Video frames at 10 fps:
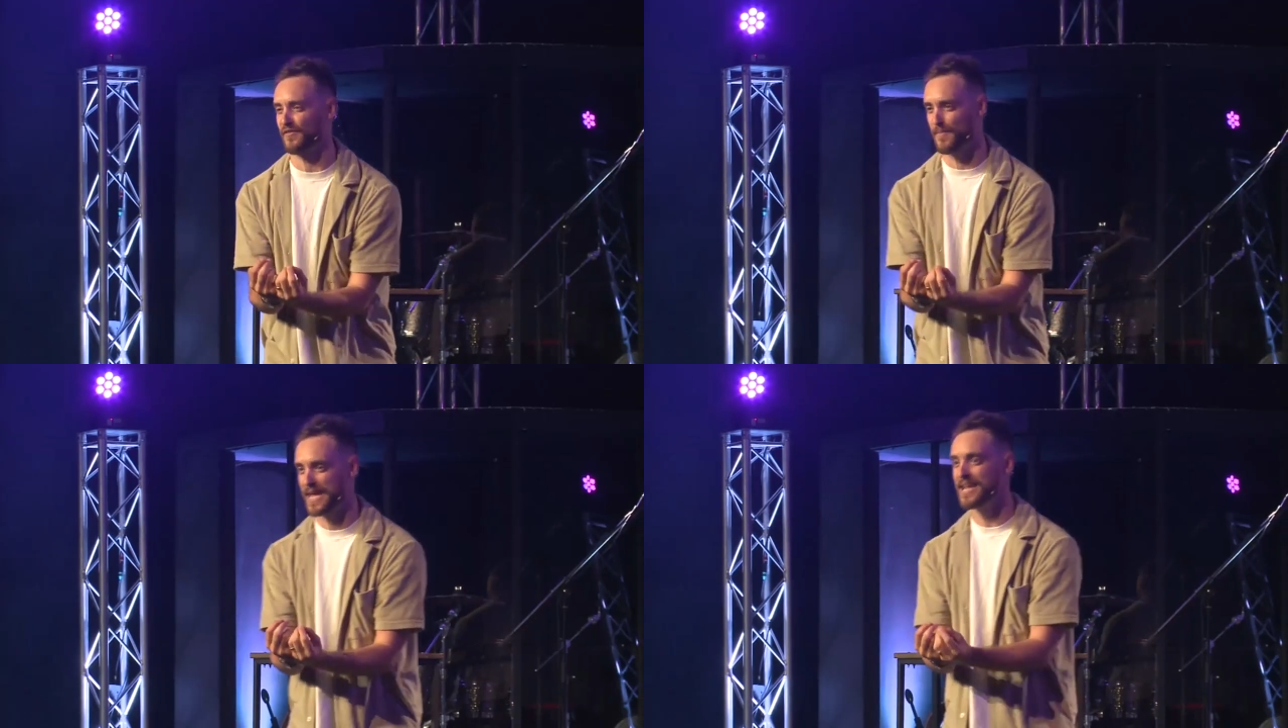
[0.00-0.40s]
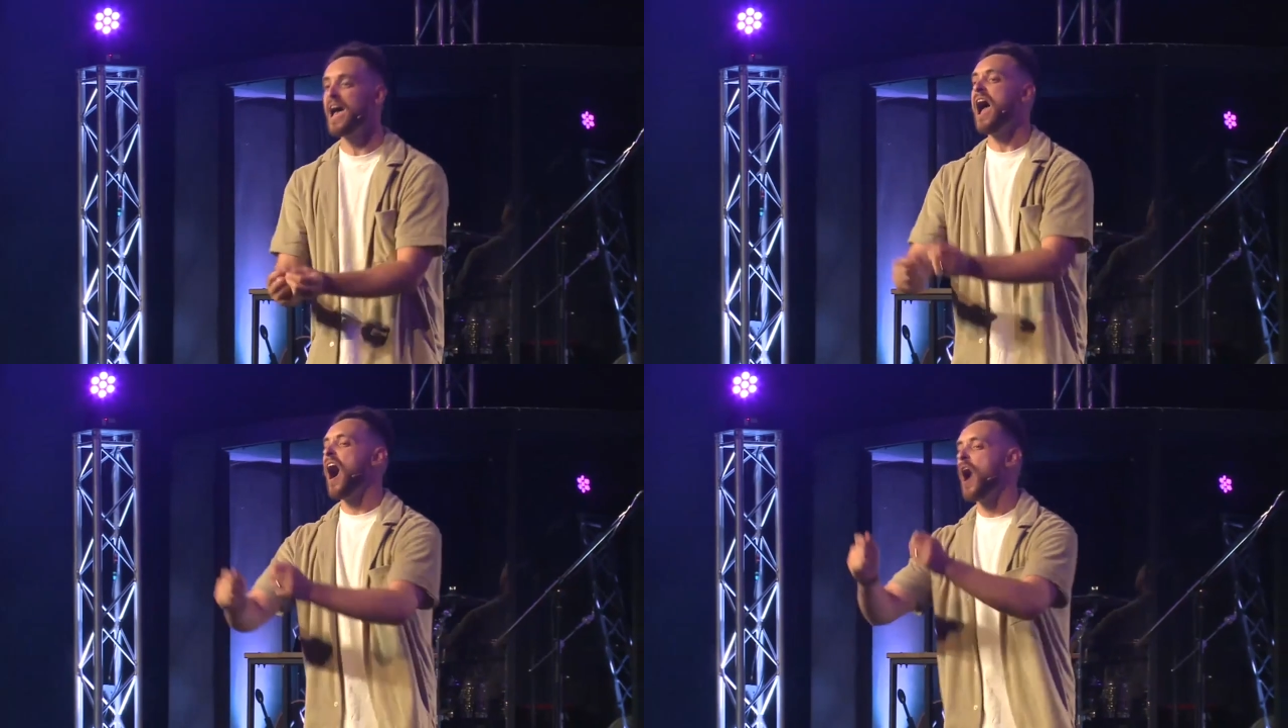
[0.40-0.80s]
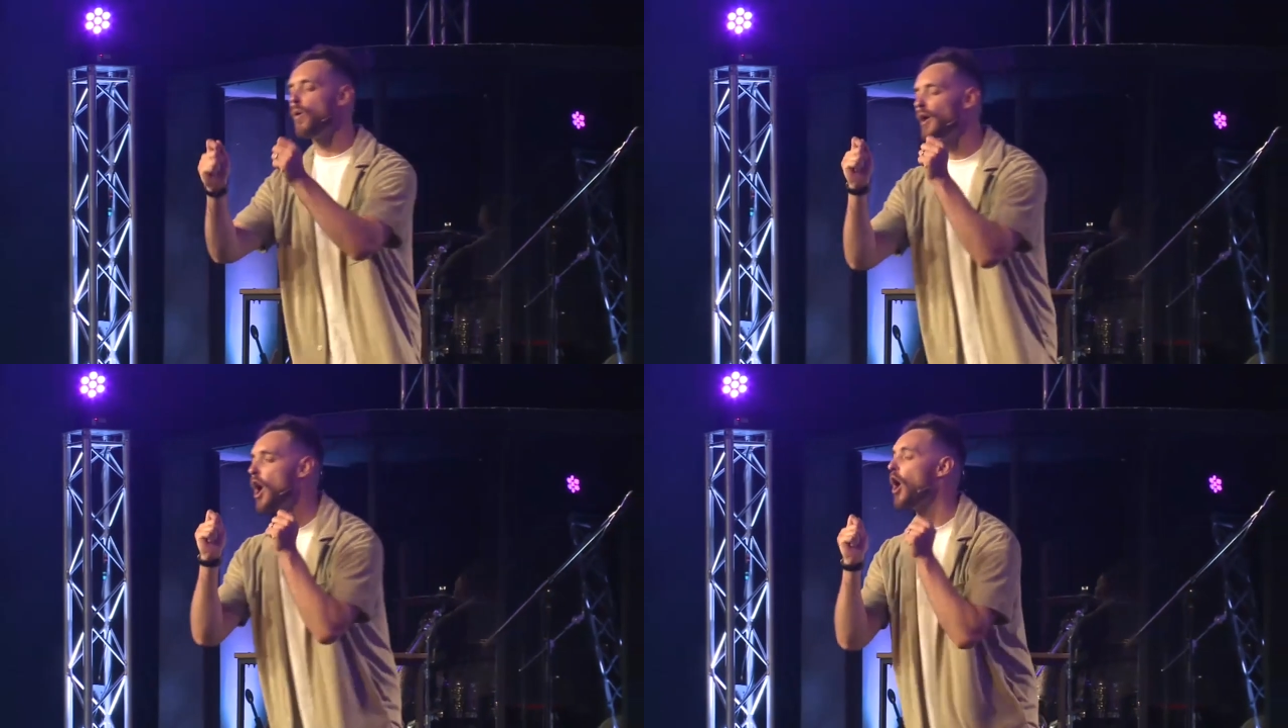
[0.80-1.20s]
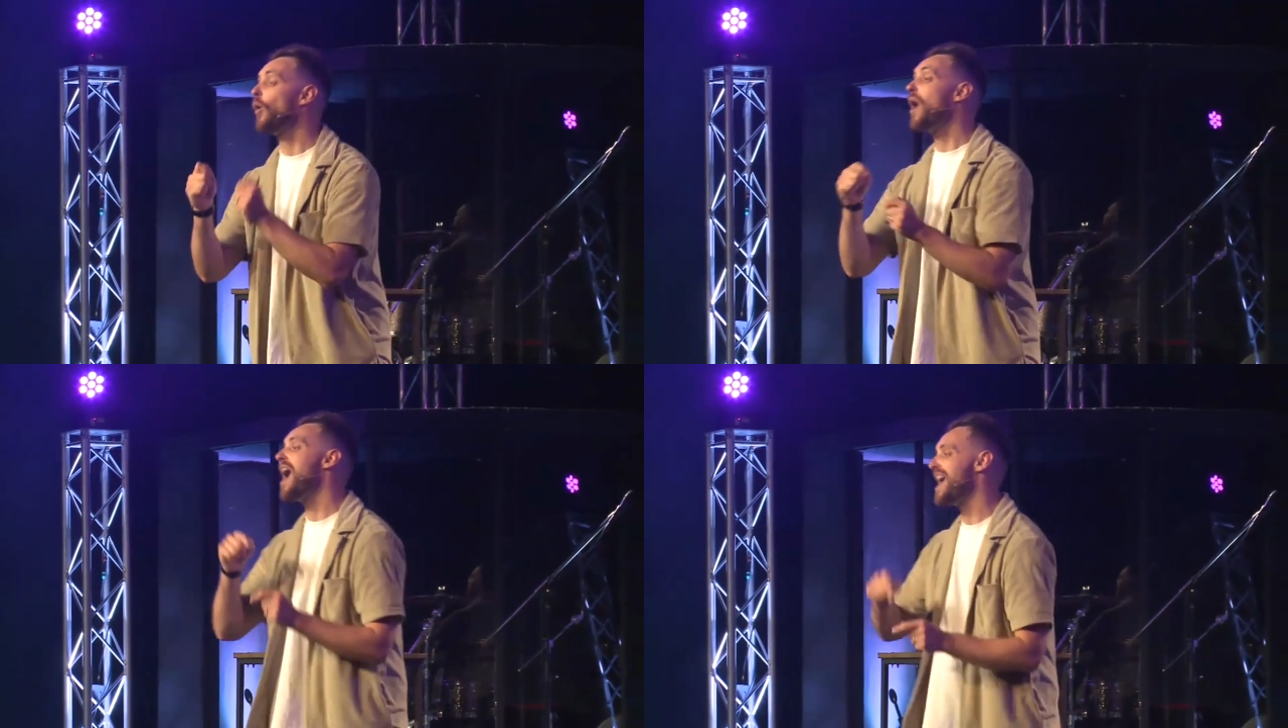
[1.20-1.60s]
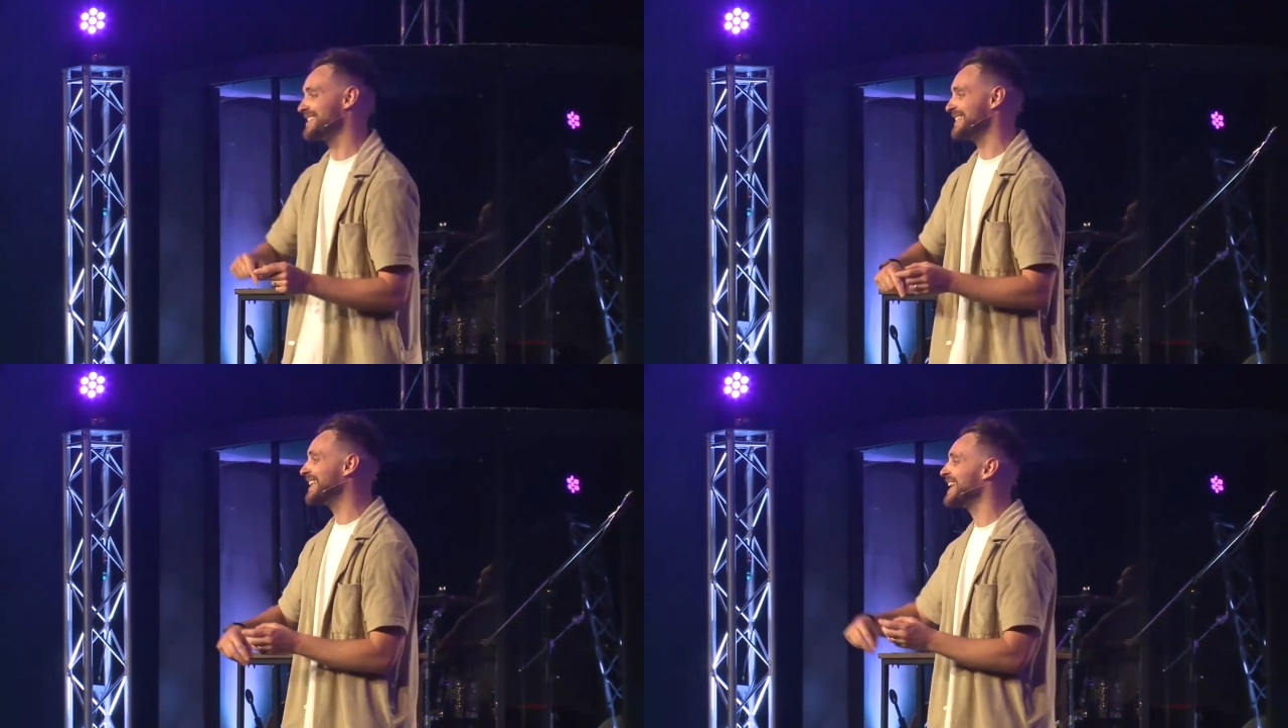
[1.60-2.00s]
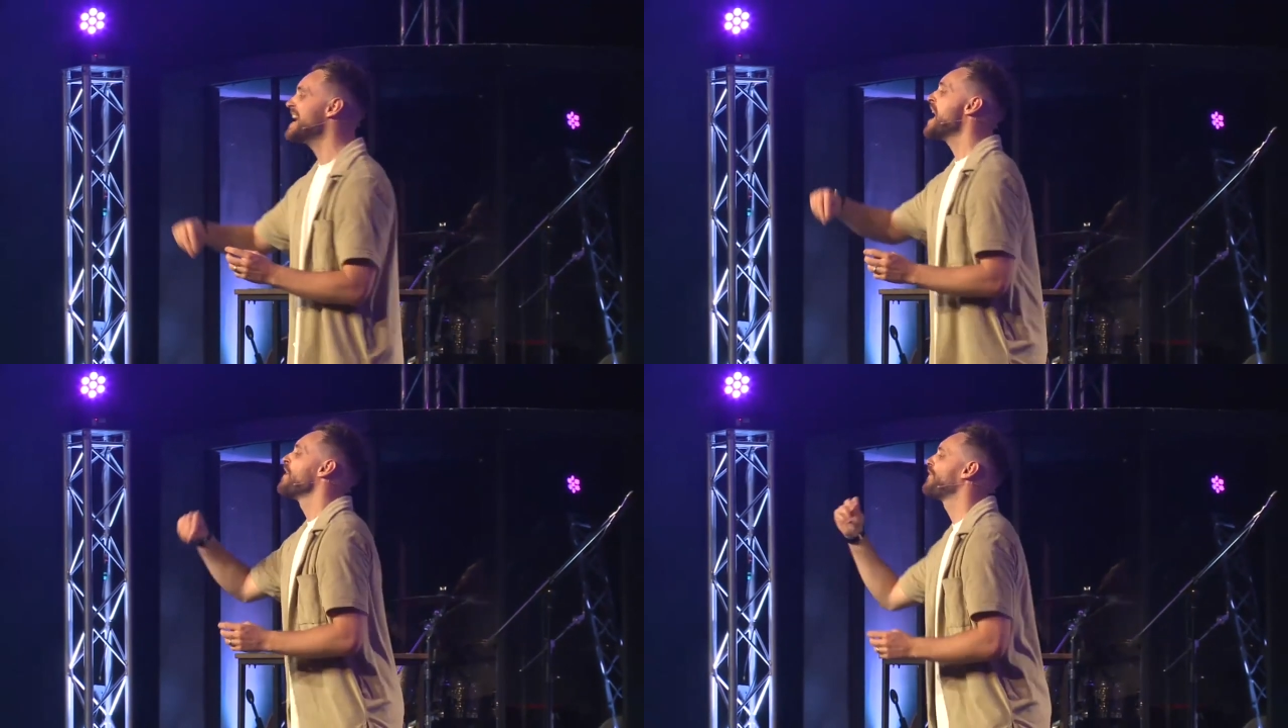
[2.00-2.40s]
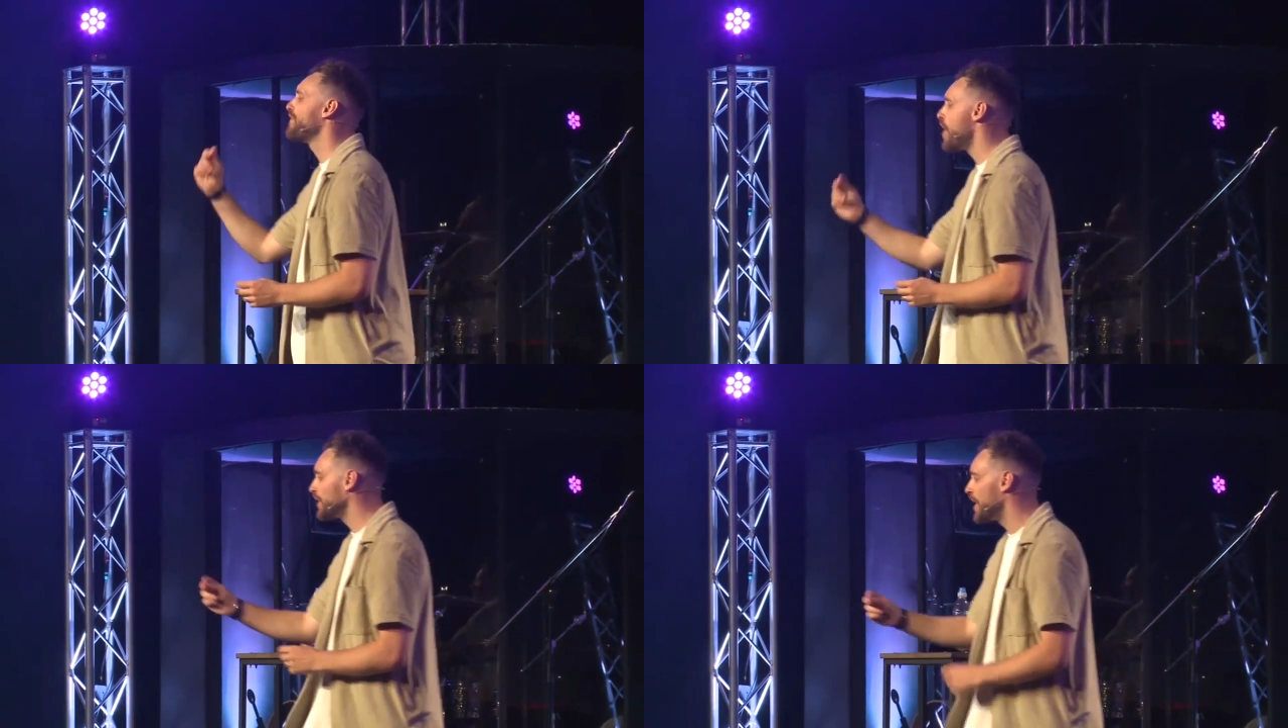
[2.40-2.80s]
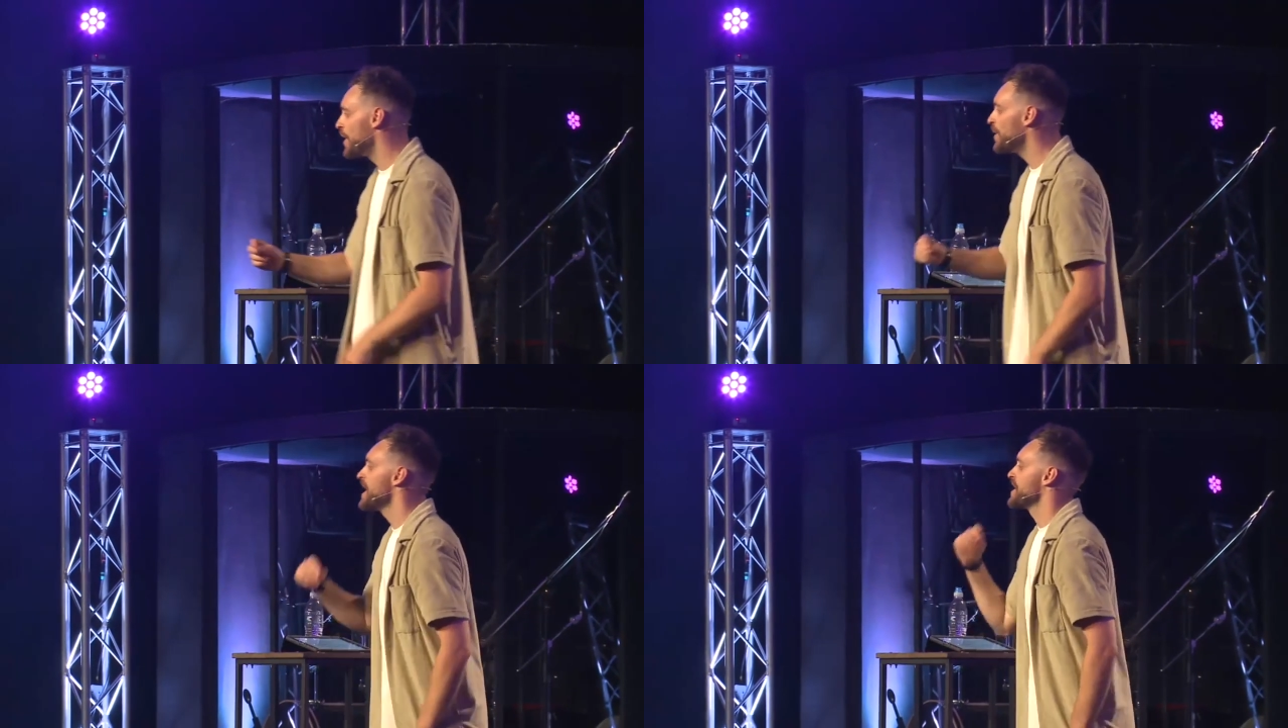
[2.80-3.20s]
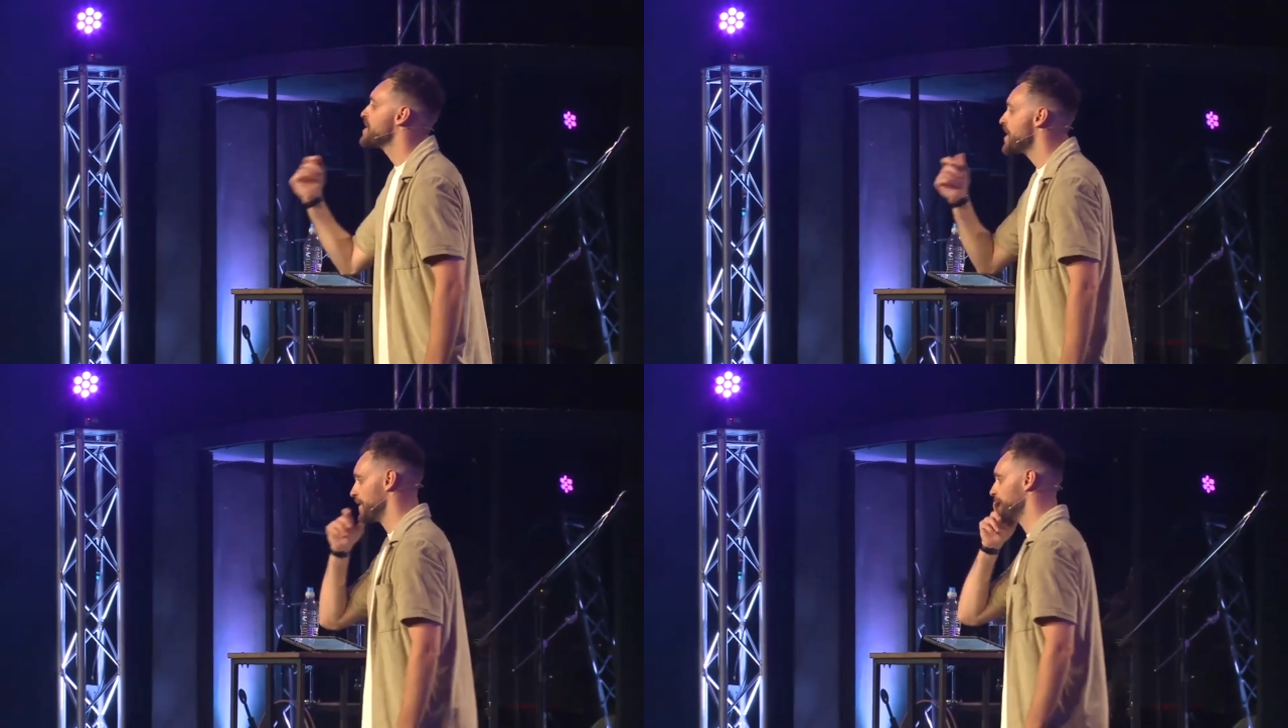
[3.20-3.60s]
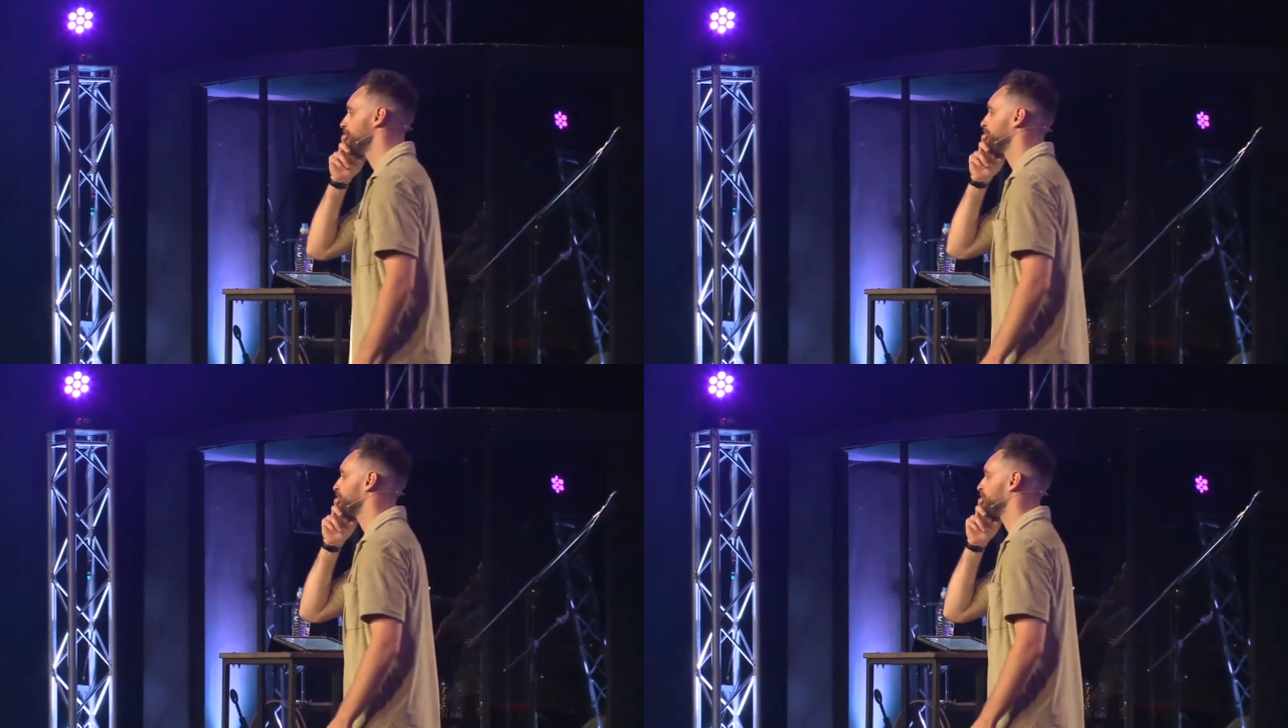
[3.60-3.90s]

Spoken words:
of me, I want to wholeheartedly follow you.